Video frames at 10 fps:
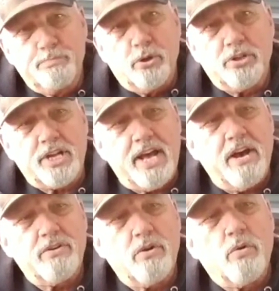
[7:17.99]
pull it
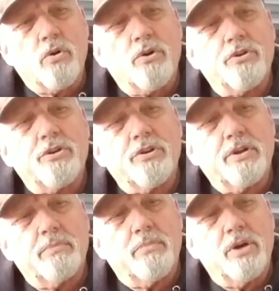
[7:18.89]
out, or
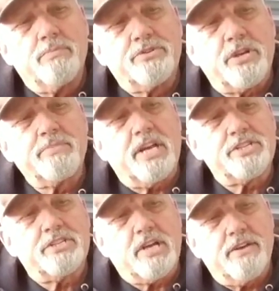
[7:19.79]
in some
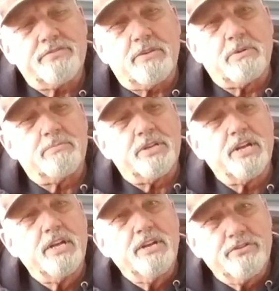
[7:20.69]
cases, I have some of them that